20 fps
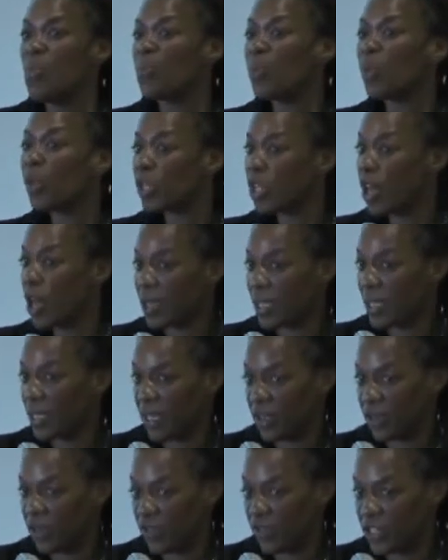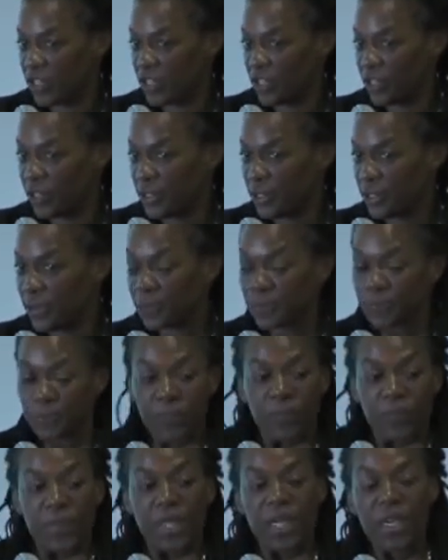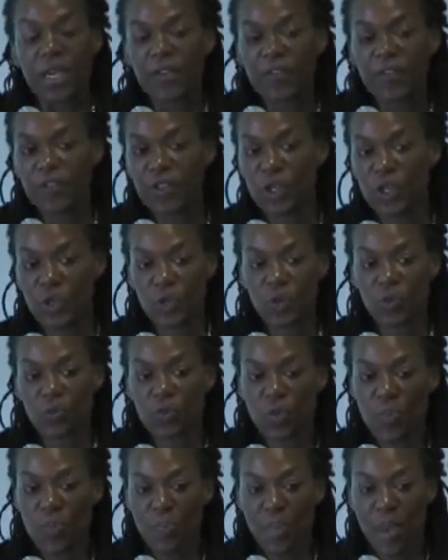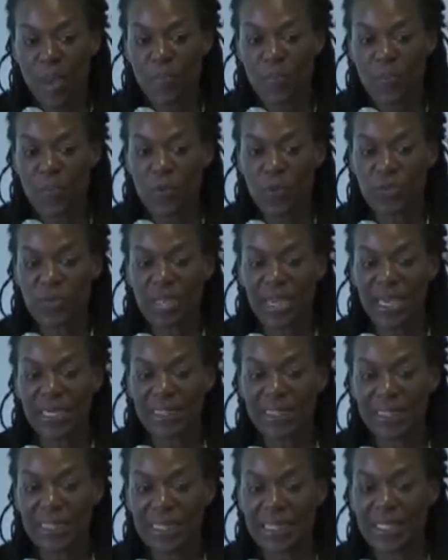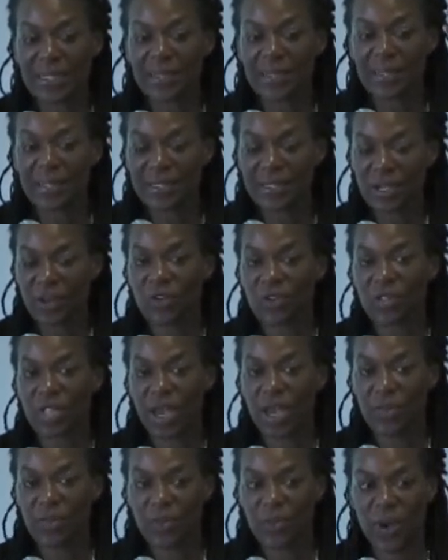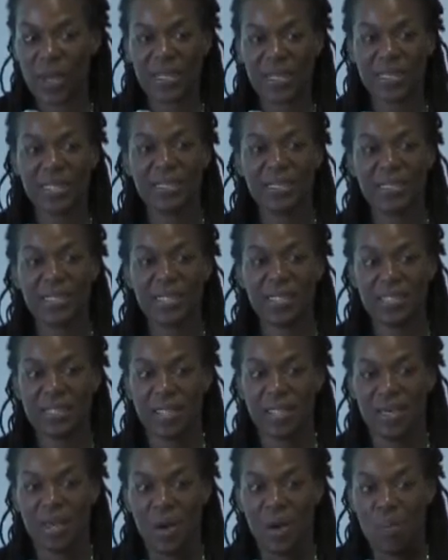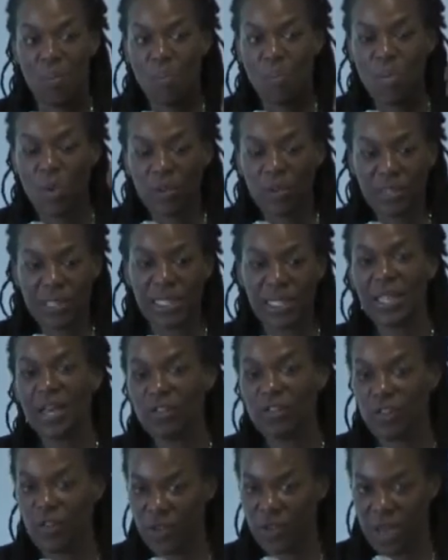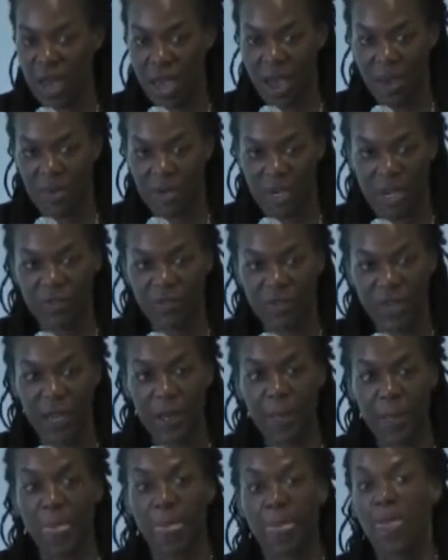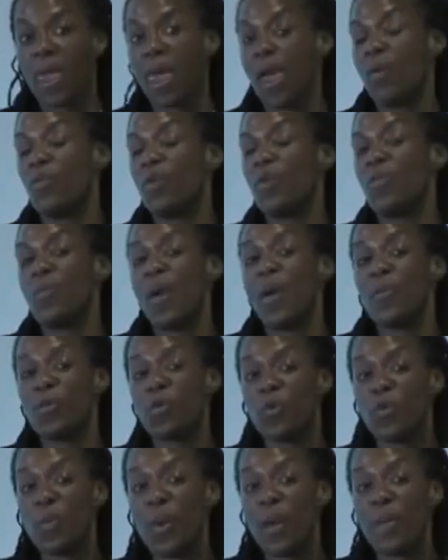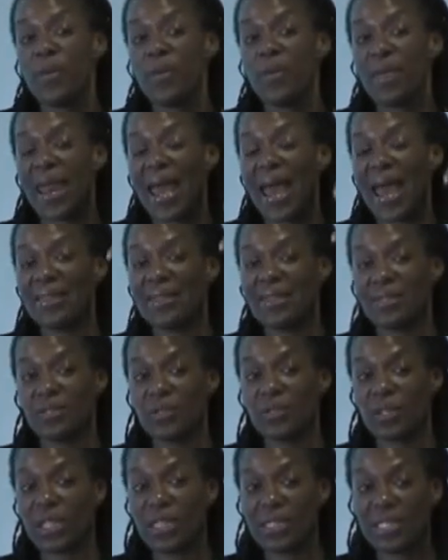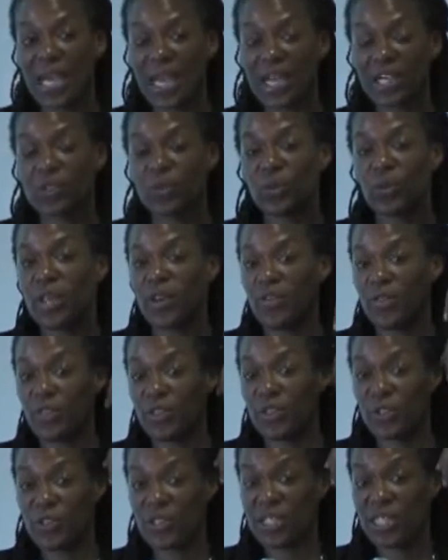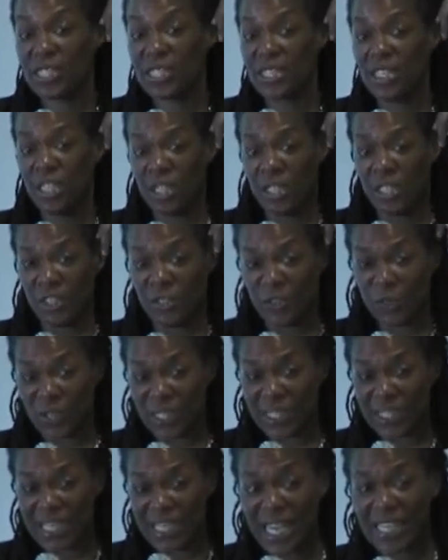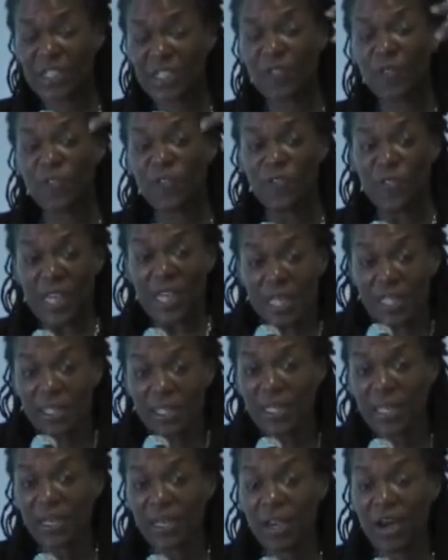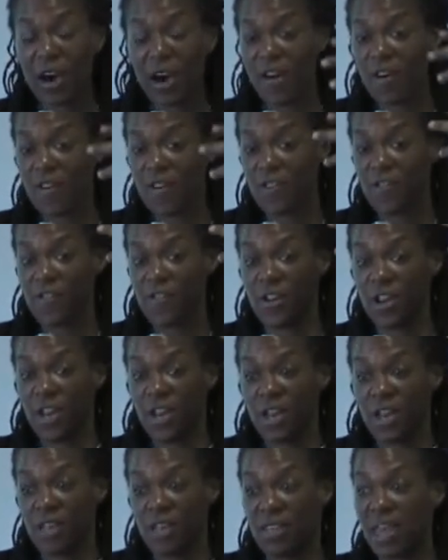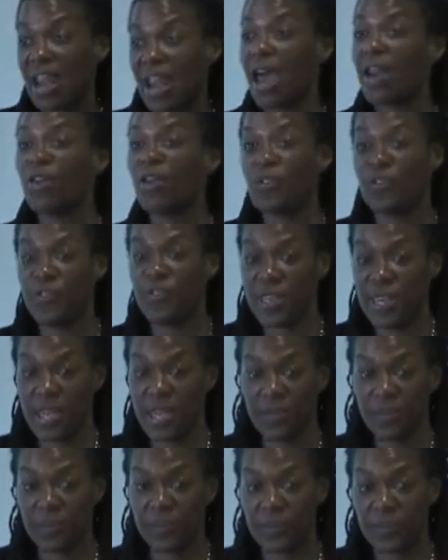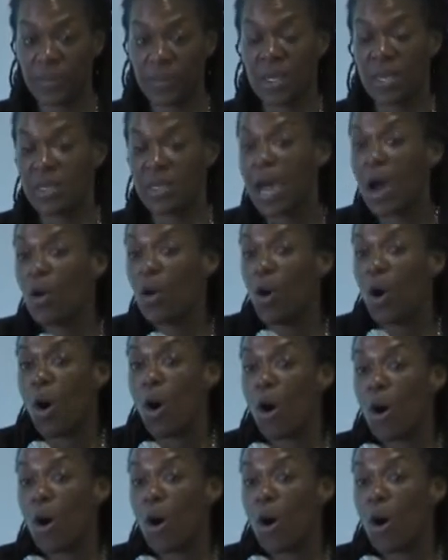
belonging interventions if you remember the idea that stereotype threat is this multi-level phenomenon, right? And we remember, remember that at the sort of contextual level, there's this sort of intense feeling of that I don't fit in. Now,